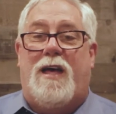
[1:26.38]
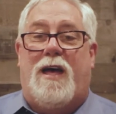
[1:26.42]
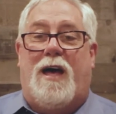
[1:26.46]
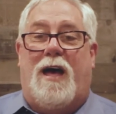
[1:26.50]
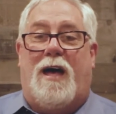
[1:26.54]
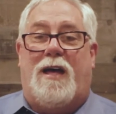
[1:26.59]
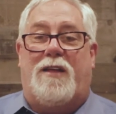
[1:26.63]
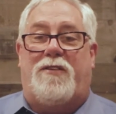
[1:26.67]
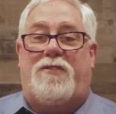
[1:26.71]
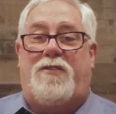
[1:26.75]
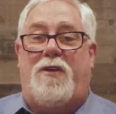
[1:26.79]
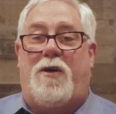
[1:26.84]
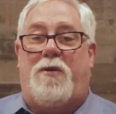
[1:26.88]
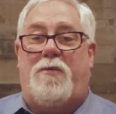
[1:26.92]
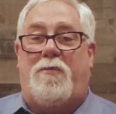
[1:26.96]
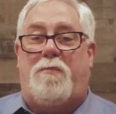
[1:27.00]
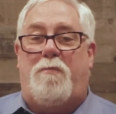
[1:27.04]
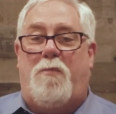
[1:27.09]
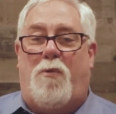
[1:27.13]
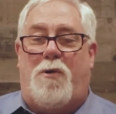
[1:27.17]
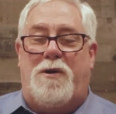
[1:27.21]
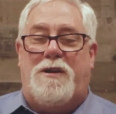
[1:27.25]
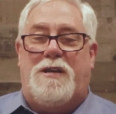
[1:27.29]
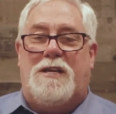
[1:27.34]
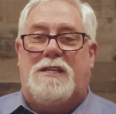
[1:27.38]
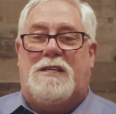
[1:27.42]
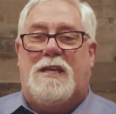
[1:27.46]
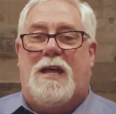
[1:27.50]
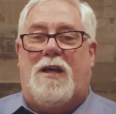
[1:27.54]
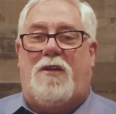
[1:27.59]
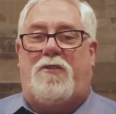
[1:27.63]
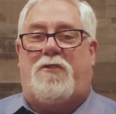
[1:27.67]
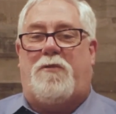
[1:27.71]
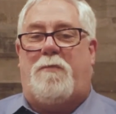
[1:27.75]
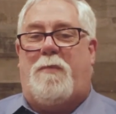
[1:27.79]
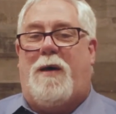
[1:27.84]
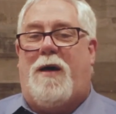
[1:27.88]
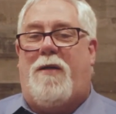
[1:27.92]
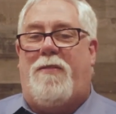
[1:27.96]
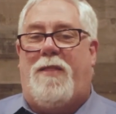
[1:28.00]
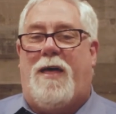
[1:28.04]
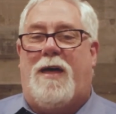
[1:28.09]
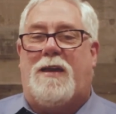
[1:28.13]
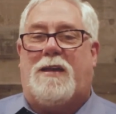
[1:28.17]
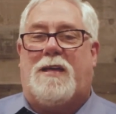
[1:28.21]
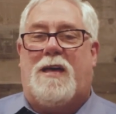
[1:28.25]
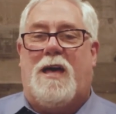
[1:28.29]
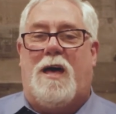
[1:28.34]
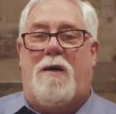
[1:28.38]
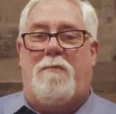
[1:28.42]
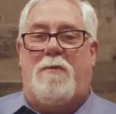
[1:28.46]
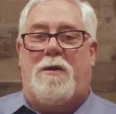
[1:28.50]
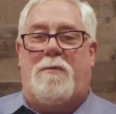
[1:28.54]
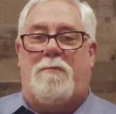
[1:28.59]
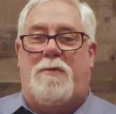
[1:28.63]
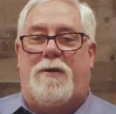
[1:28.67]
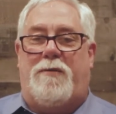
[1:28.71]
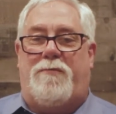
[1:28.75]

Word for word: Uh, so more details about that coming.